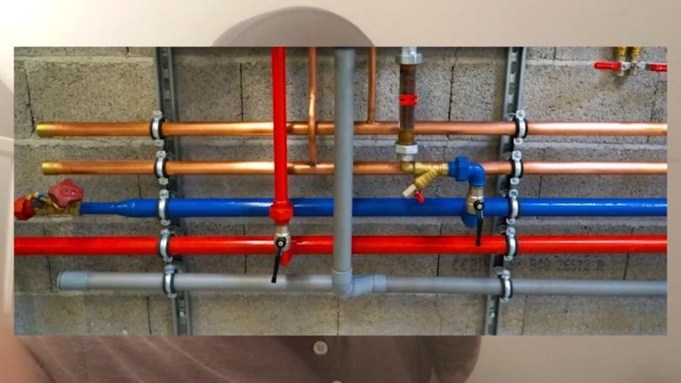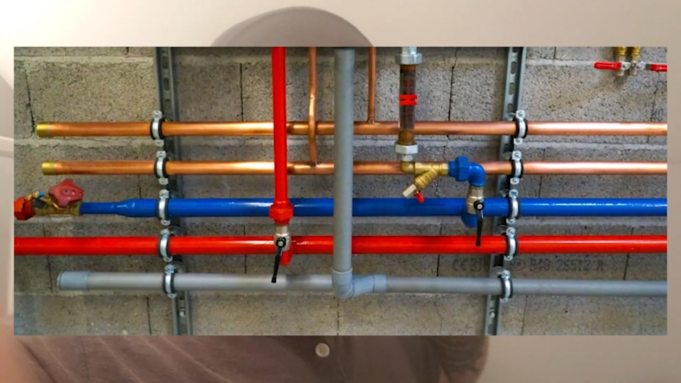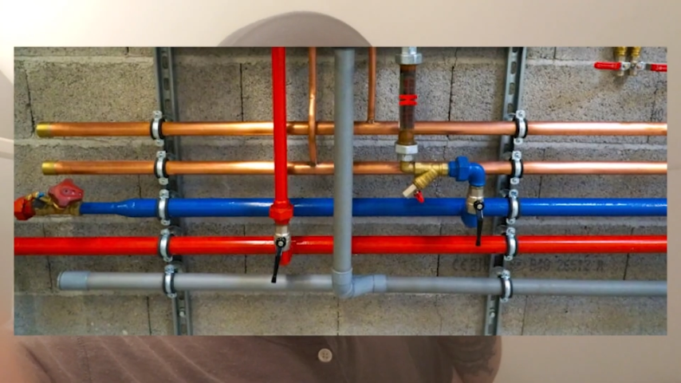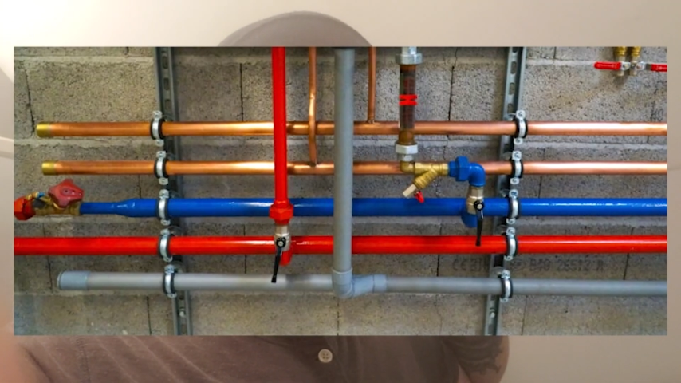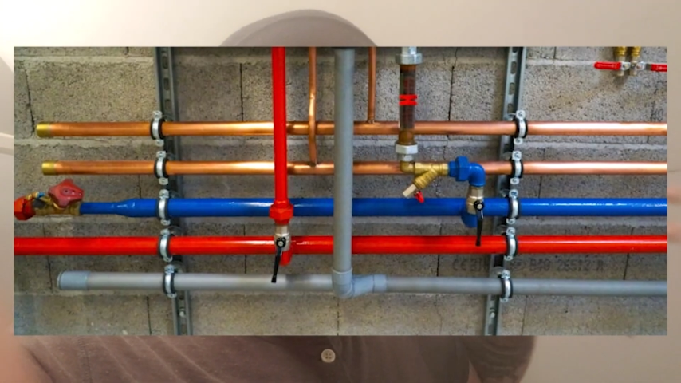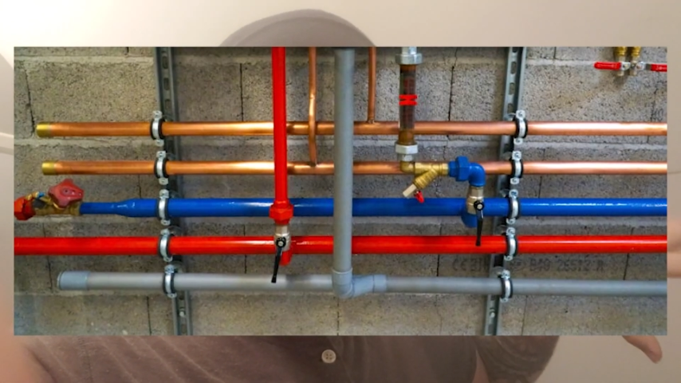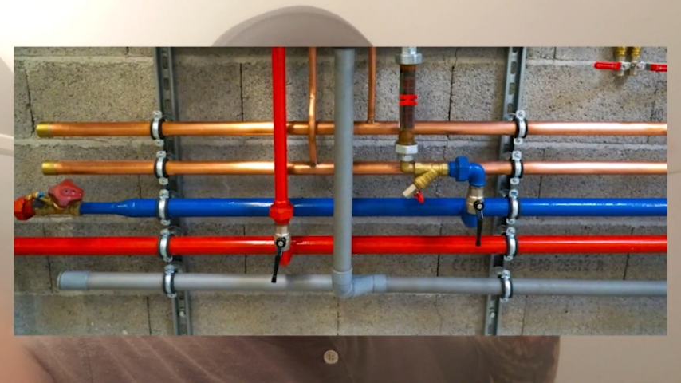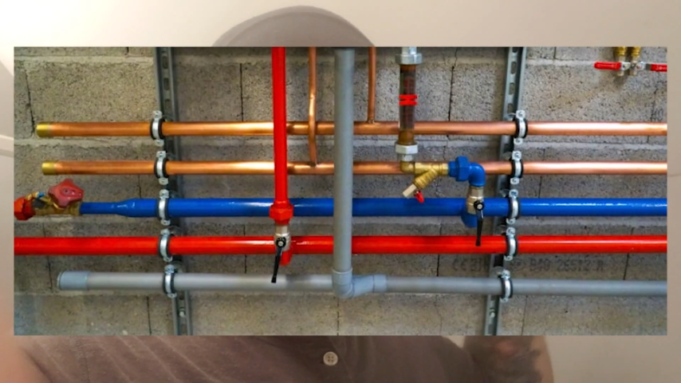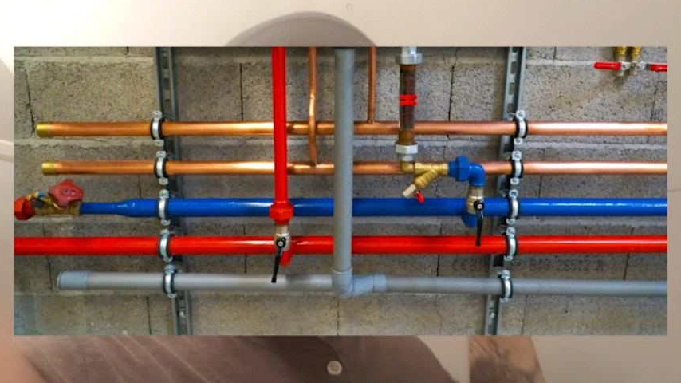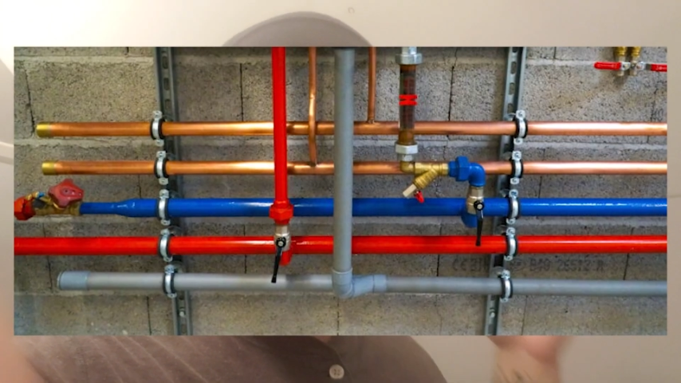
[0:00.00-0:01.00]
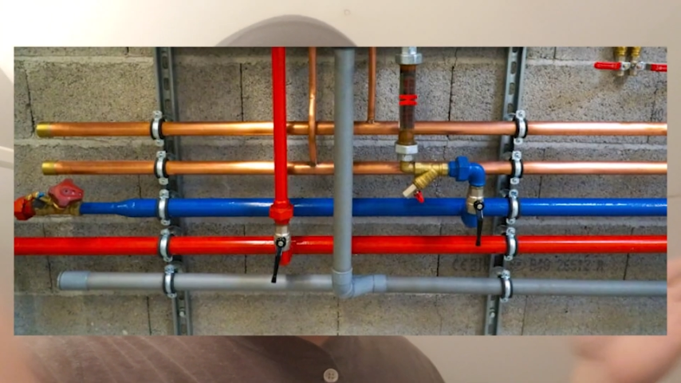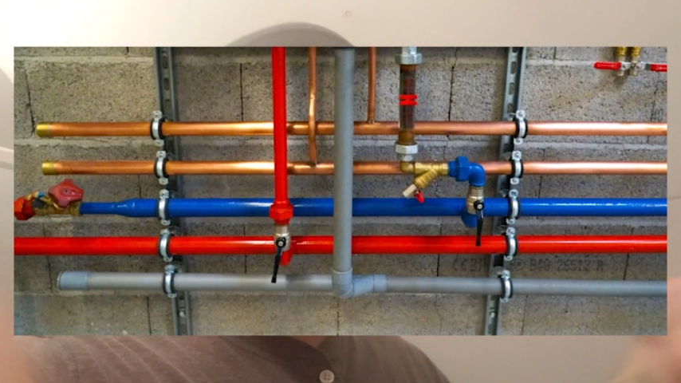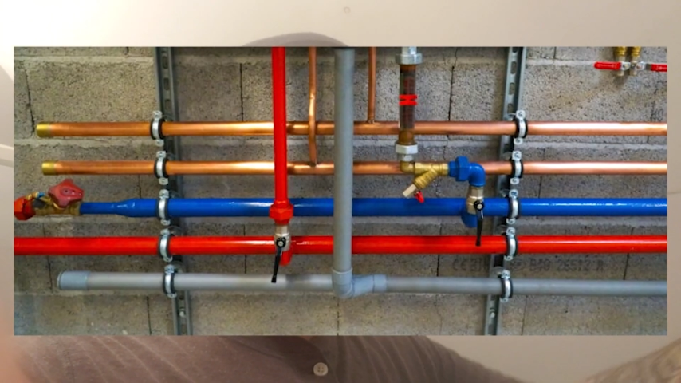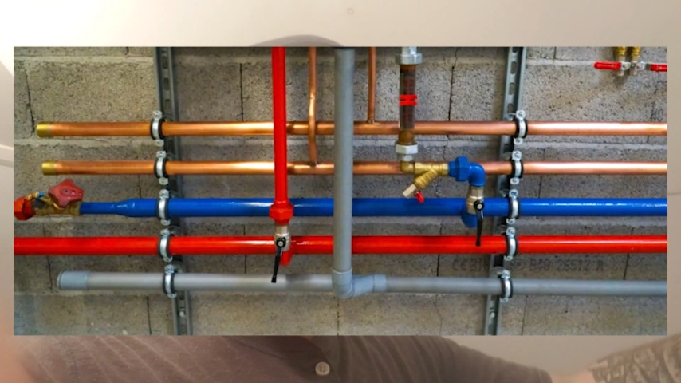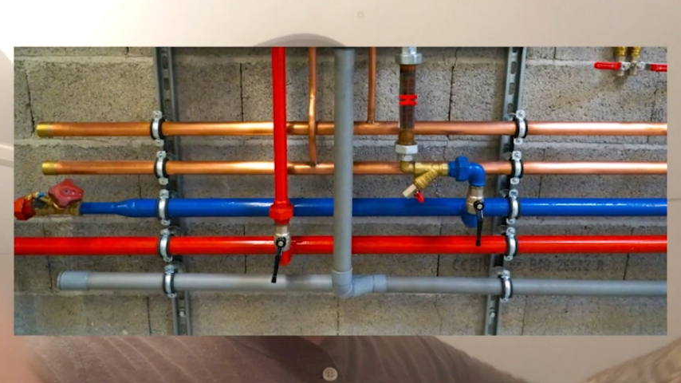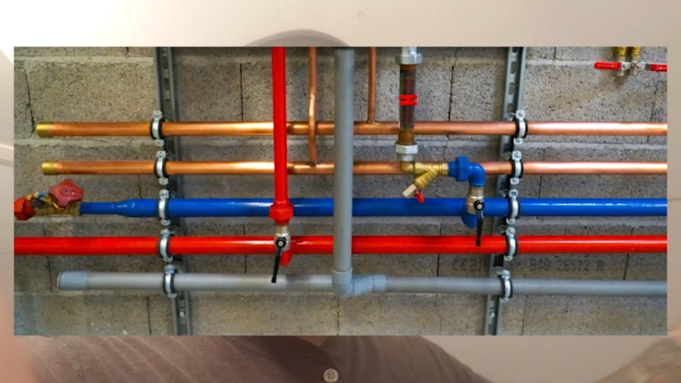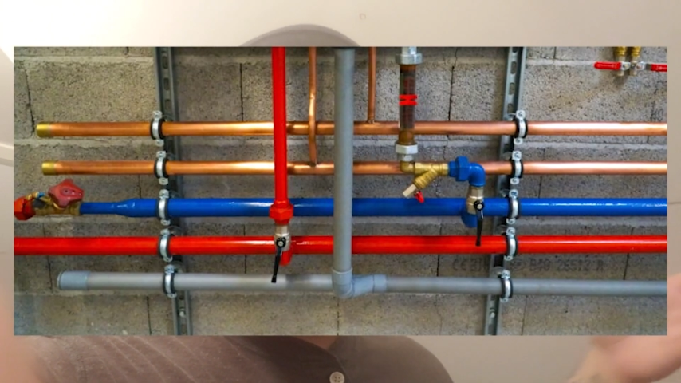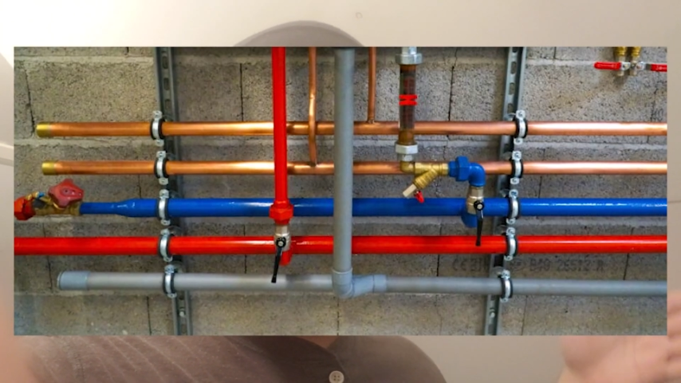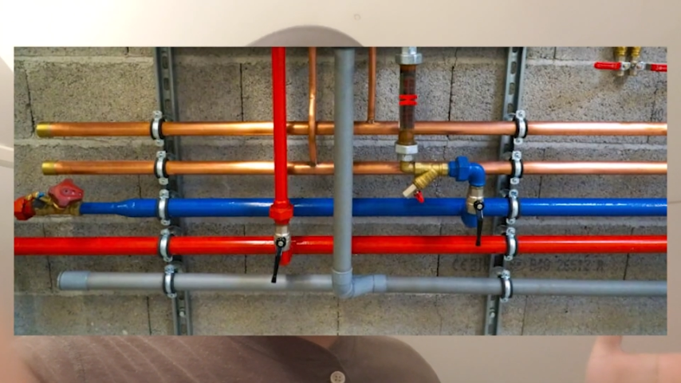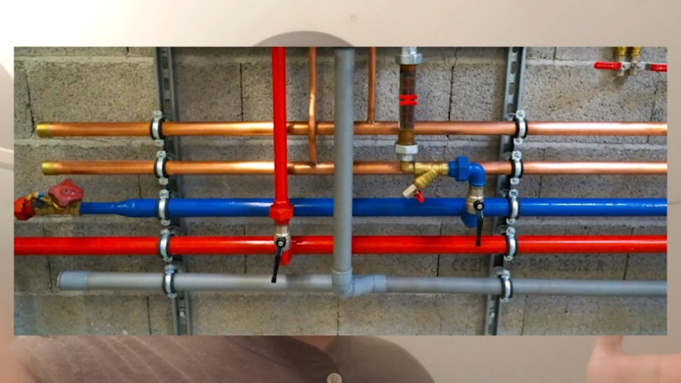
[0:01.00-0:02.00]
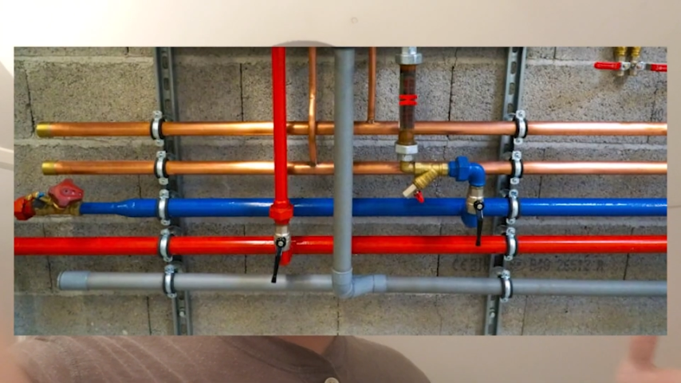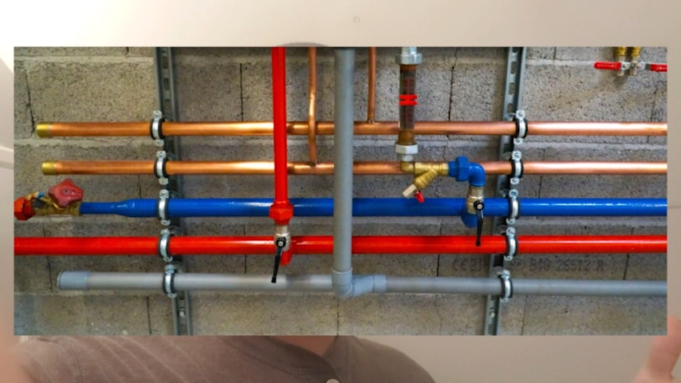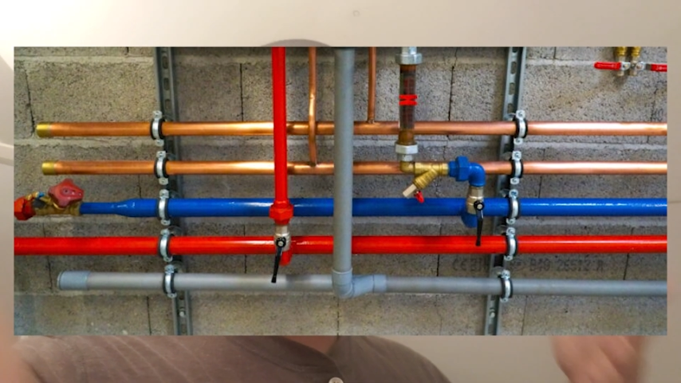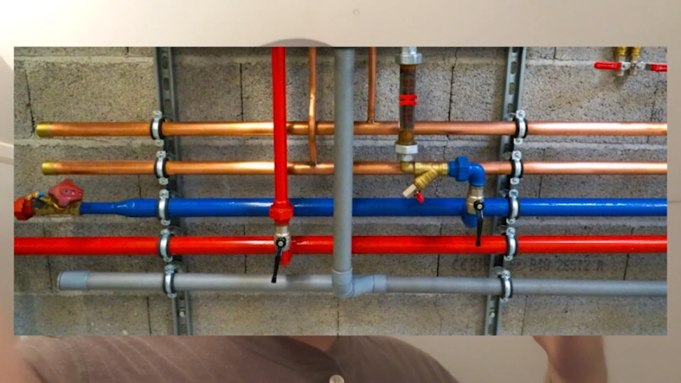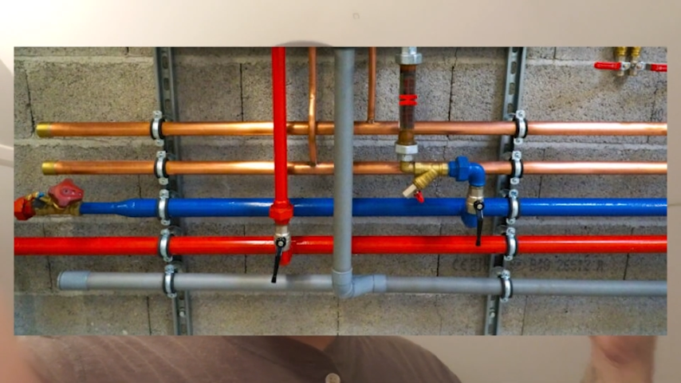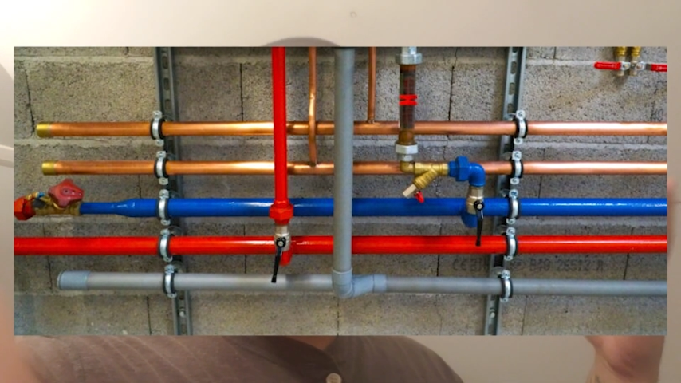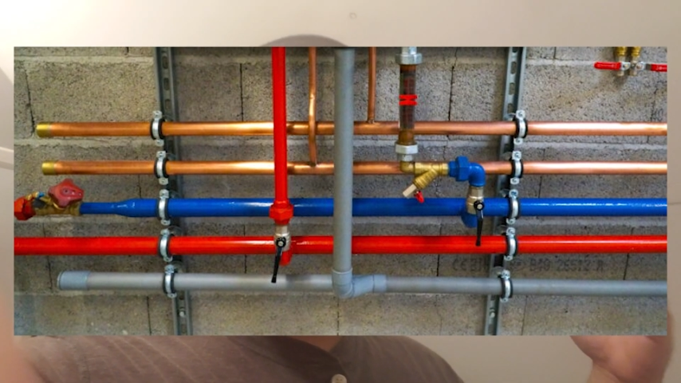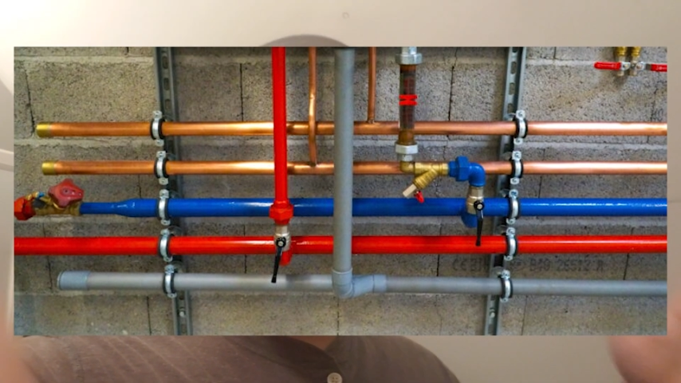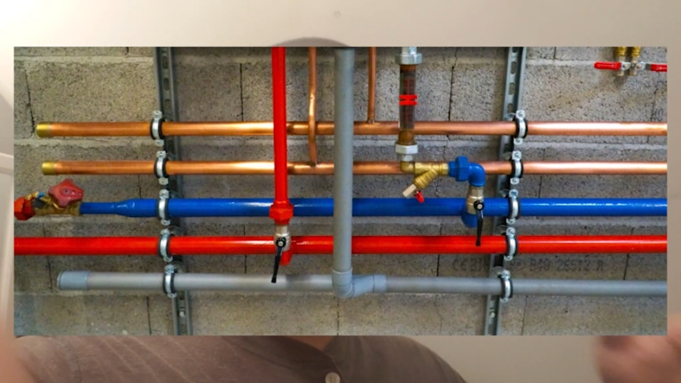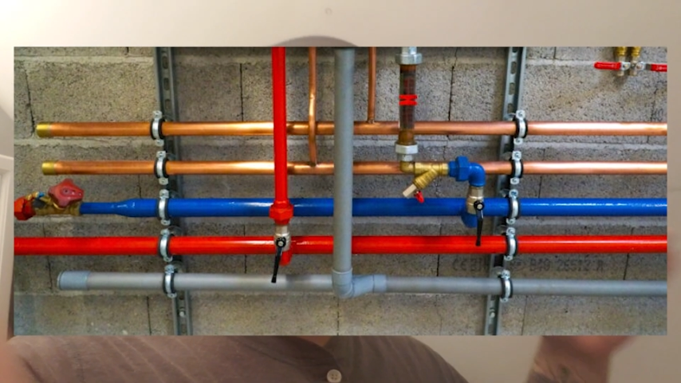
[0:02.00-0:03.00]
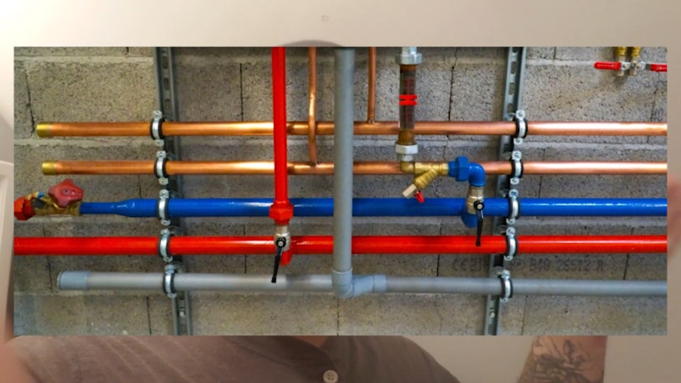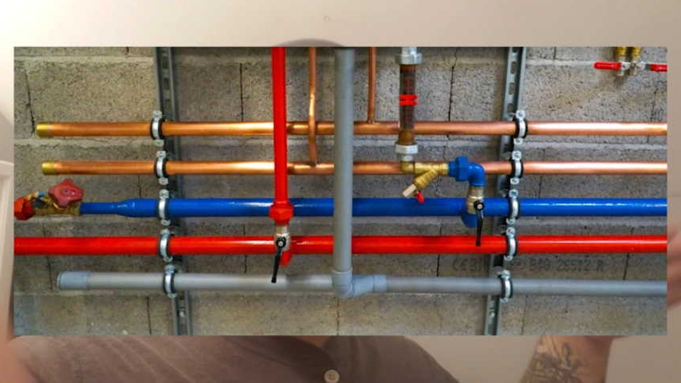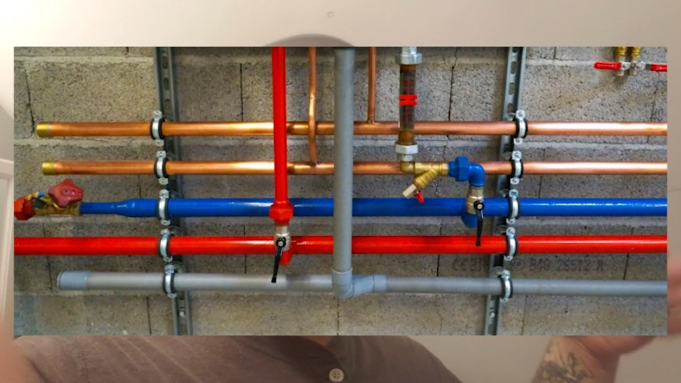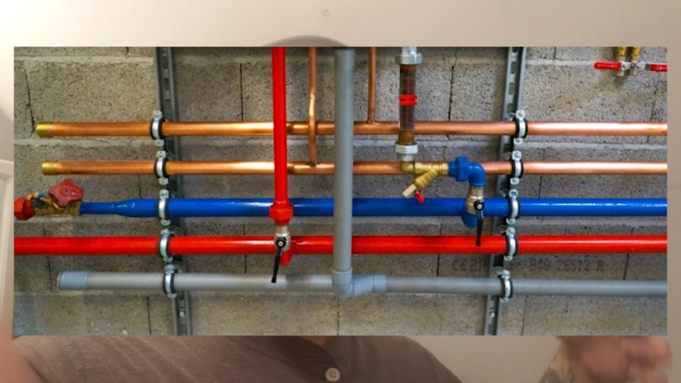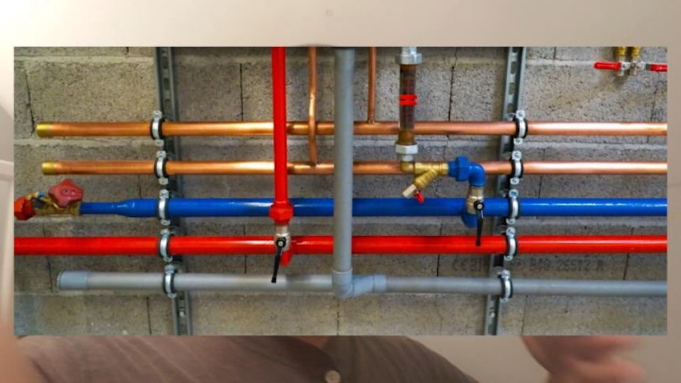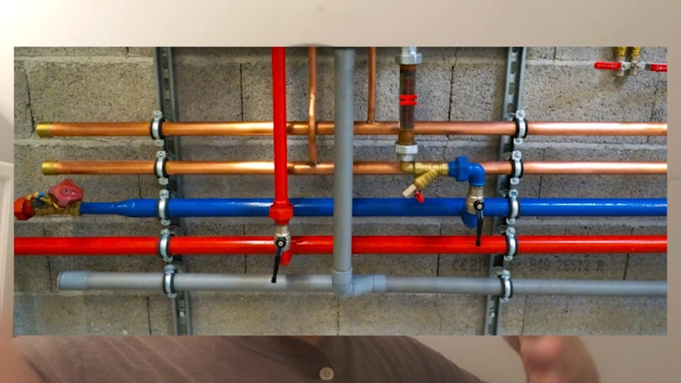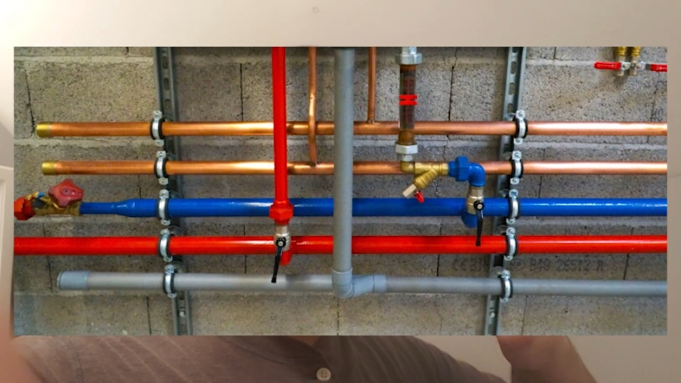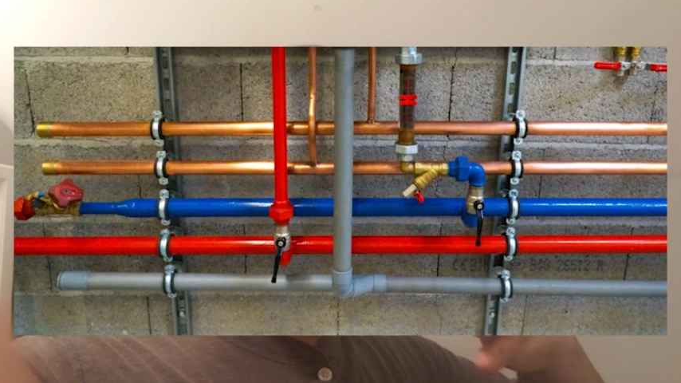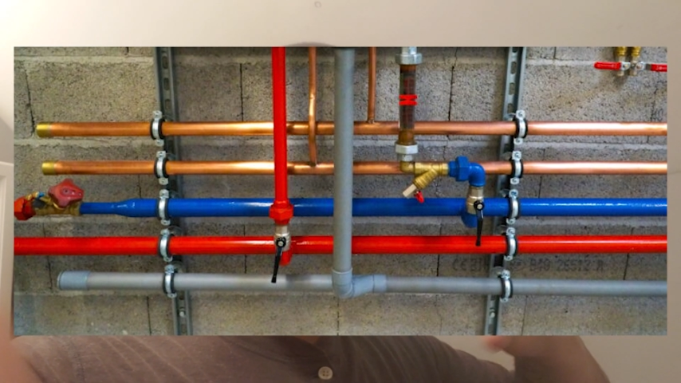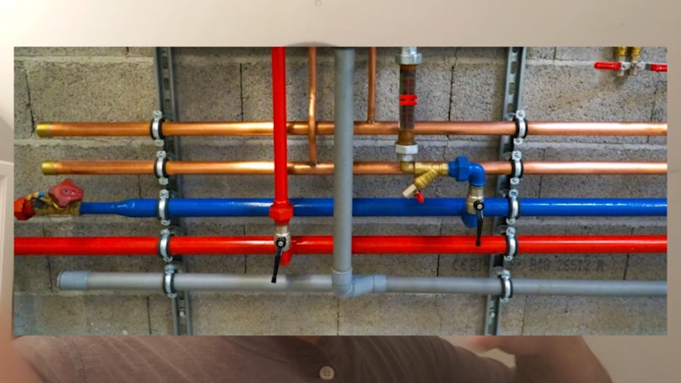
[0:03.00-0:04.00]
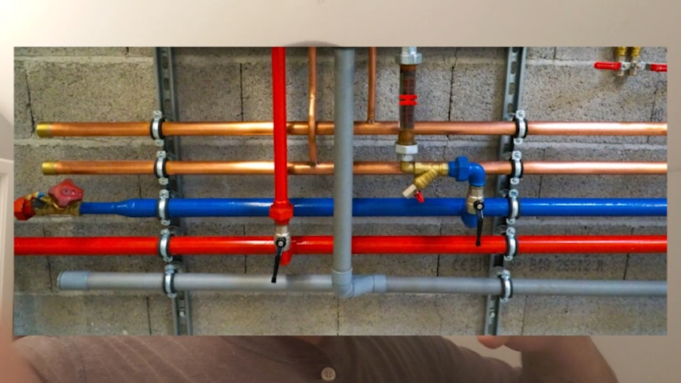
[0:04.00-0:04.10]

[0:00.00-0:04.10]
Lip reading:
(no speaker visible)